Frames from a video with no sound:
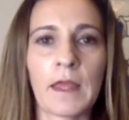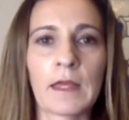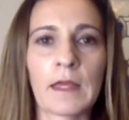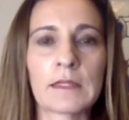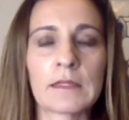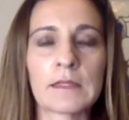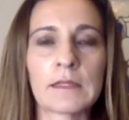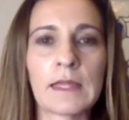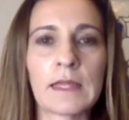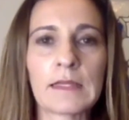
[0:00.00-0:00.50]

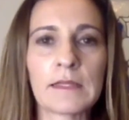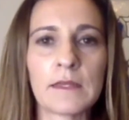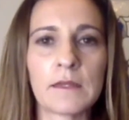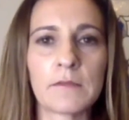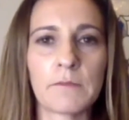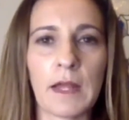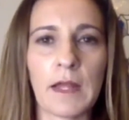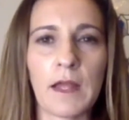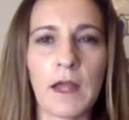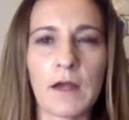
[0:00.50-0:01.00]
Lately in
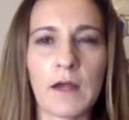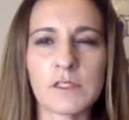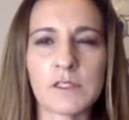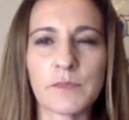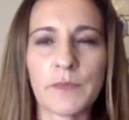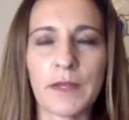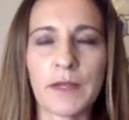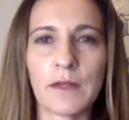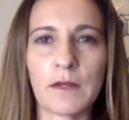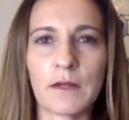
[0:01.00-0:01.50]
my house,
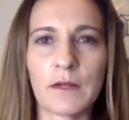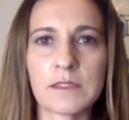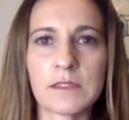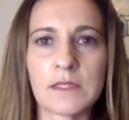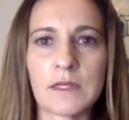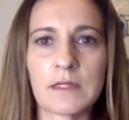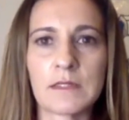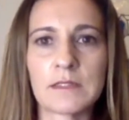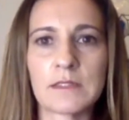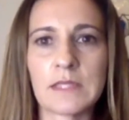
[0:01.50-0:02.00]
my young
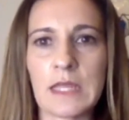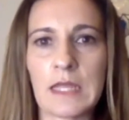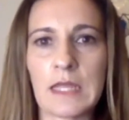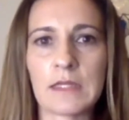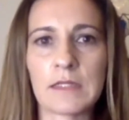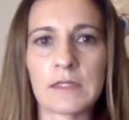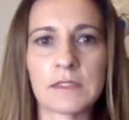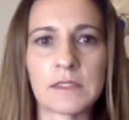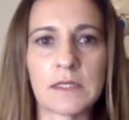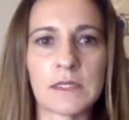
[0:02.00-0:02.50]
sons, 8
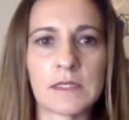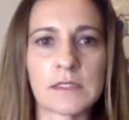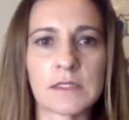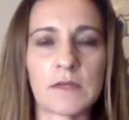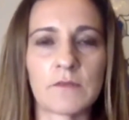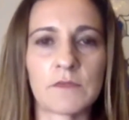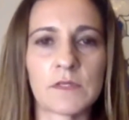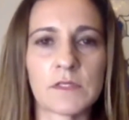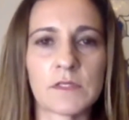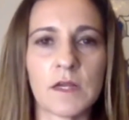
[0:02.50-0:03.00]
and 6,
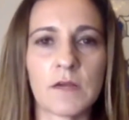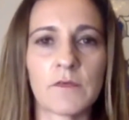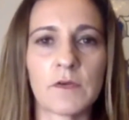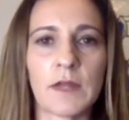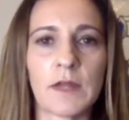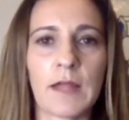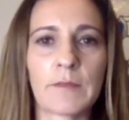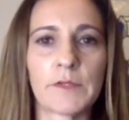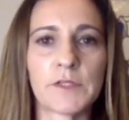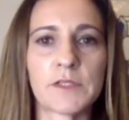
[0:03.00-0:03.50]
have discovered
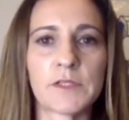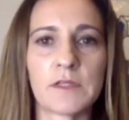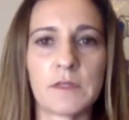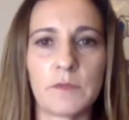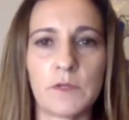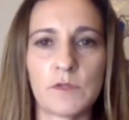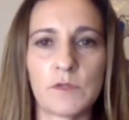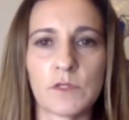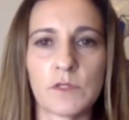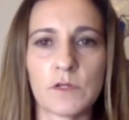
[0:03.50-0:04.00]
Hamilton the
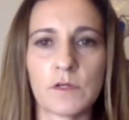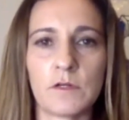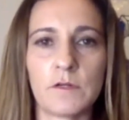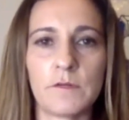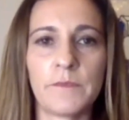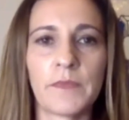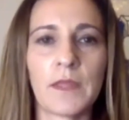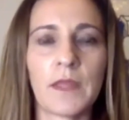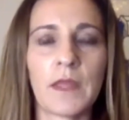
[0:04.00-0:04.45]
musical,